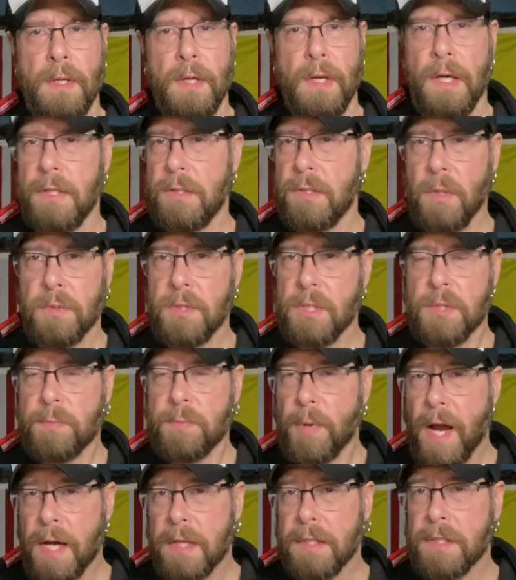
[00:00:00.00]
And don't just
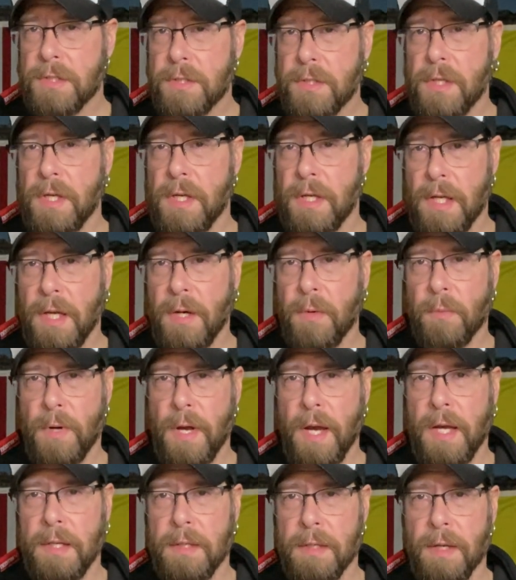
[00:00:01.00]
practice till you get it
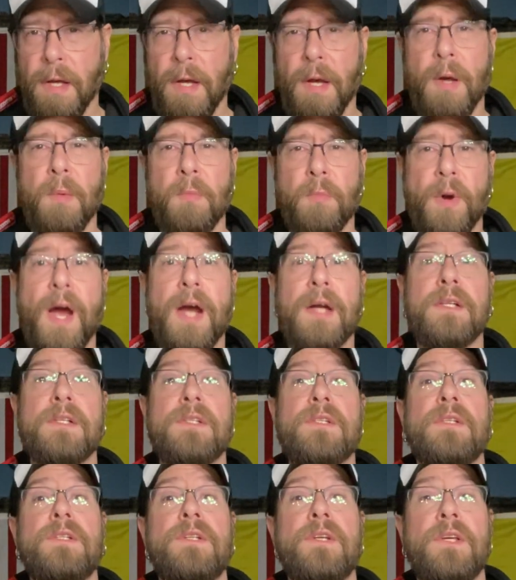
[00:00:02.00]
right.
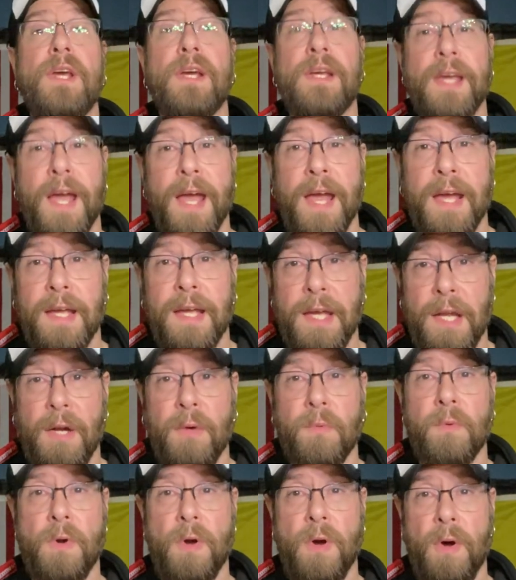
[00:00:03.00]
Practice until you can't get it
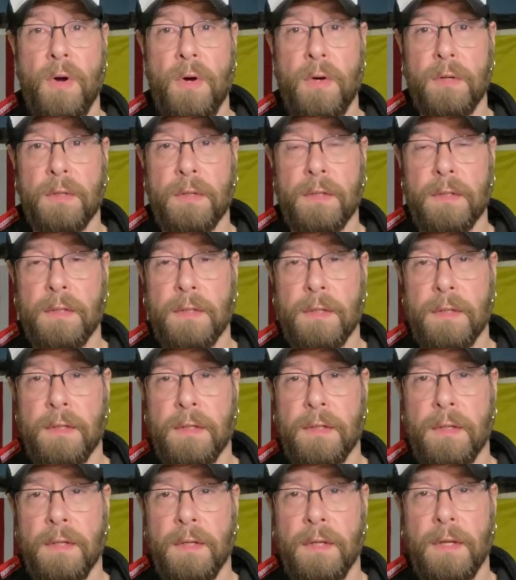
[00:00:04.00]
wrong.
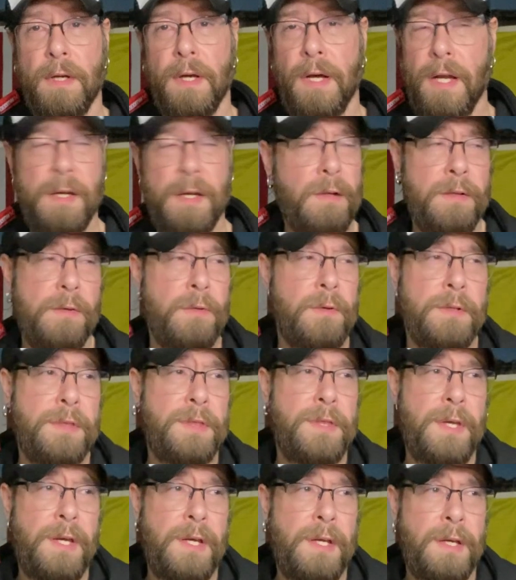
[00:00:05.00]
I know the only
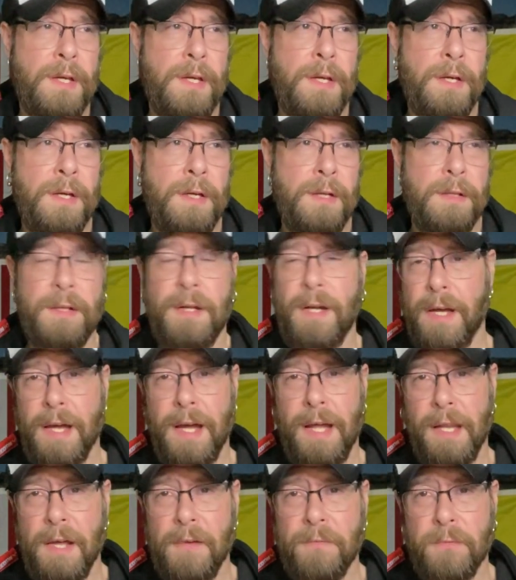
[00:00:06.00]
thing that I
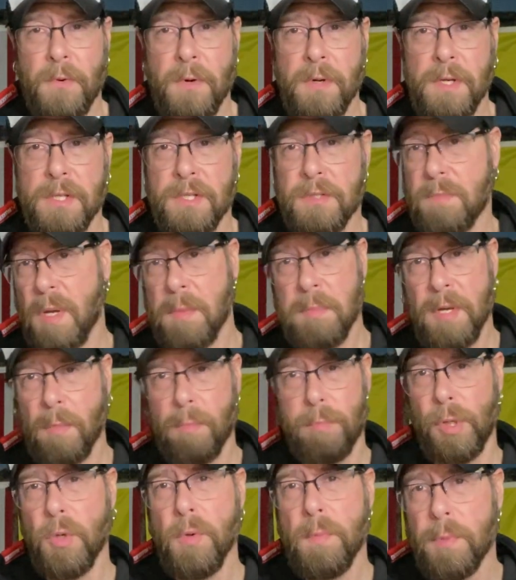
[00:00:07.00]
got left for you is maybe a
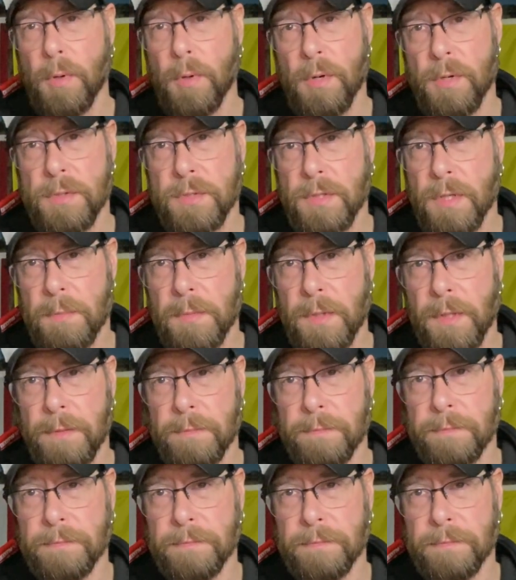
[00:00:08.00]
blooper or something.